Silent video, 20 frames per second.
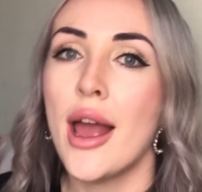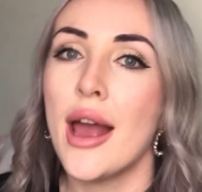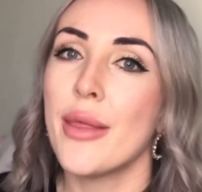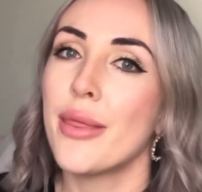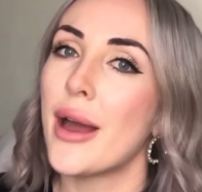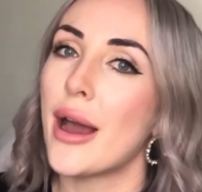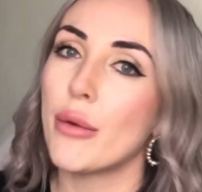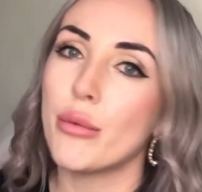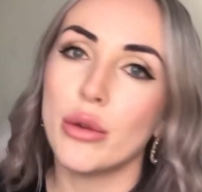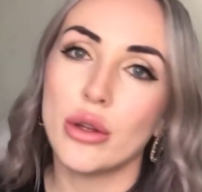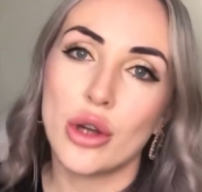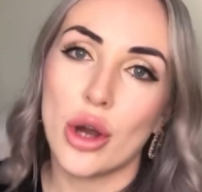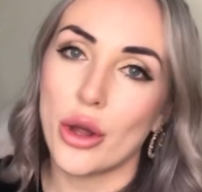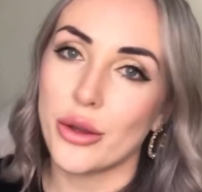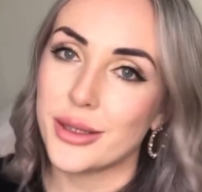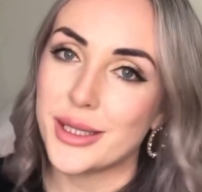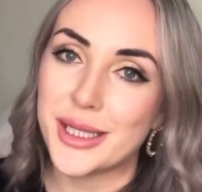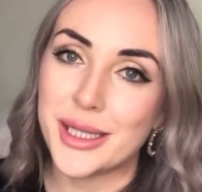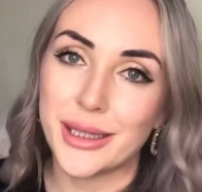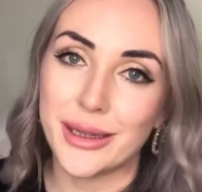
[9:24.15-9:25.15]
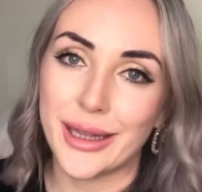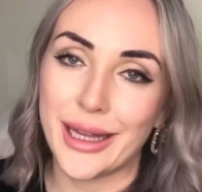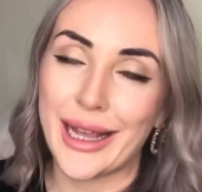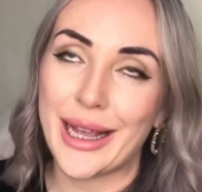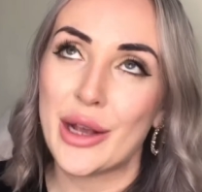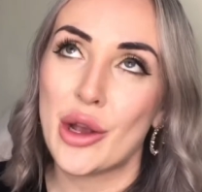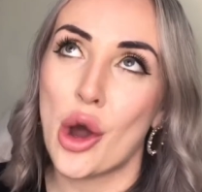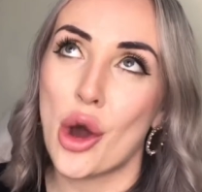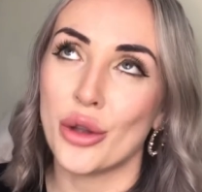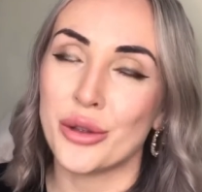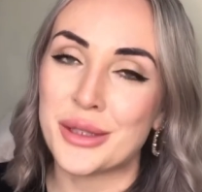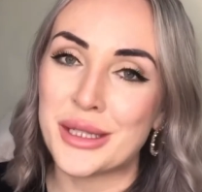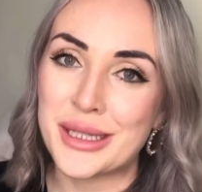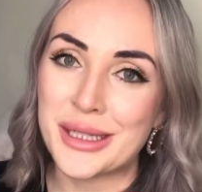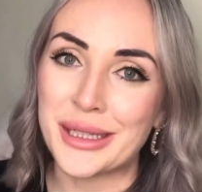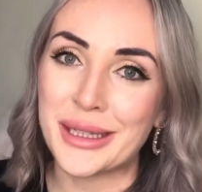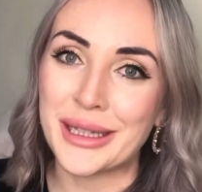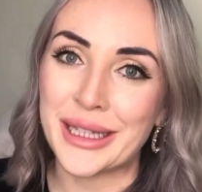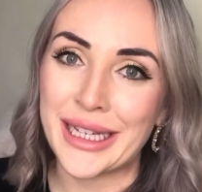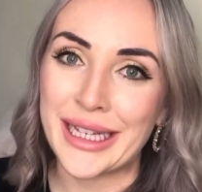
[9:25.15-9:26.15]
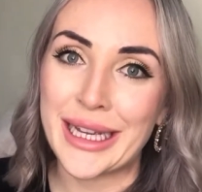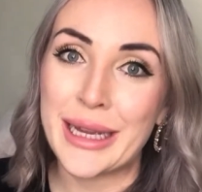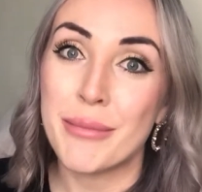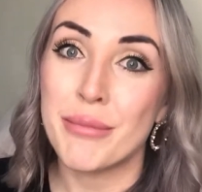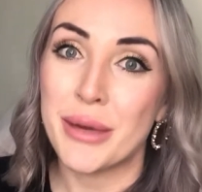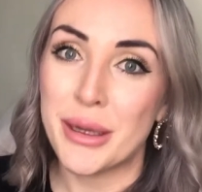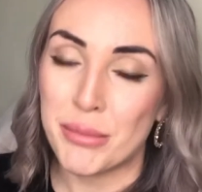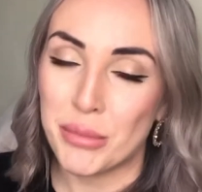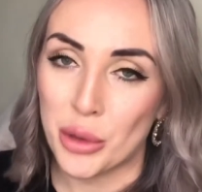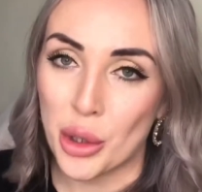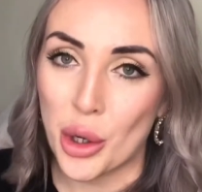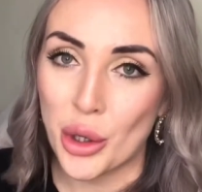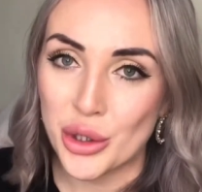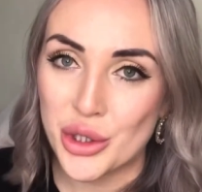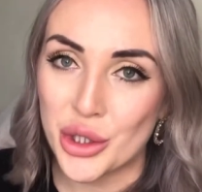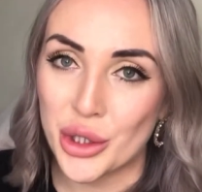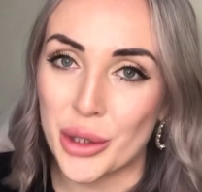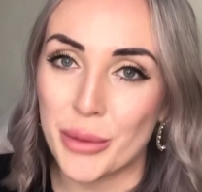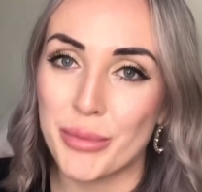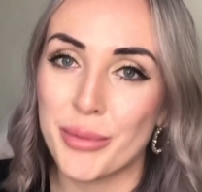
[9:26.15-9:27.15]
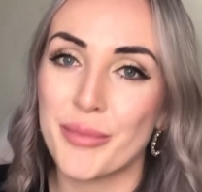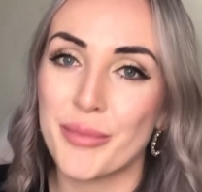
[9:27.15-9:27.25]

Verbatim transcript: That will constantly, constantly be brought up.